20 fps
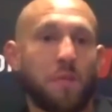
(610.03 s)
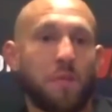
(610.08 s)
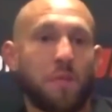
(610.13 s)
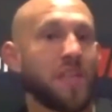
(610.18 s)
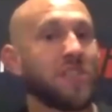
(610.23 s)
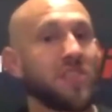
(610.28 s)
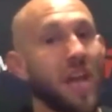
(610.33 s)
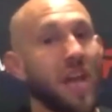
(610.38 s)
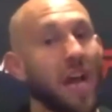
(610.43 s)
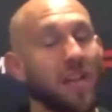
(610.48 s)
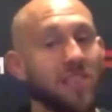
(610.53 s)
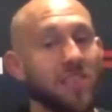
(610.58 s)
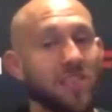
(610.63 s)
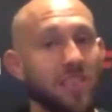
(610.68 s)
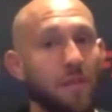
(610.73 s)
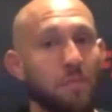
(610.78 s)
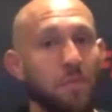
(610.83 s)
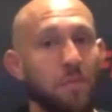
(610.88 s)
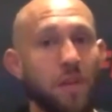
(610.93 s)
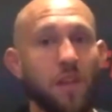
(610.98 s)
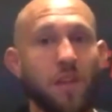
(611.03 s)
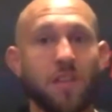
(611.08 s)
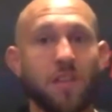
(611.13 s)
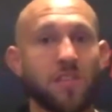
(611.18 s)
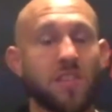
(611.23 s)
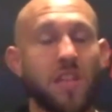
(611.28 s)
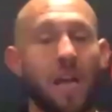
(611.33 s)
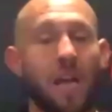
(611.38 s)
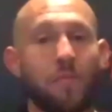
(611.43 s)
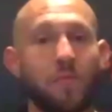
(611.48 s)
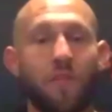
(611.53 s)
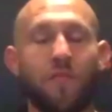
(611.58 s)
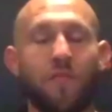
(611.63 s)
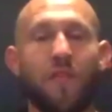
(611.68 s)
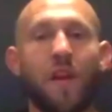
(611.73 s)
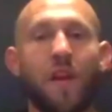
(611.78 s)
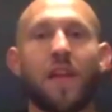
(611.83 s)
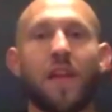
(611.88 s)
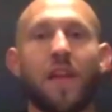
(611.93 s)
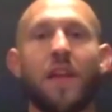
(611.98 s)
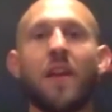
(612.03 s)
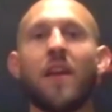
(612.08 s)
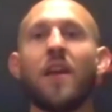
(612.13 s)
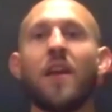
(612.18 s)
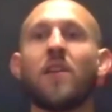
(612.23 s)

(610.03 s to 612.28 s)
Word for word: but he's not stepping in to stop the fight.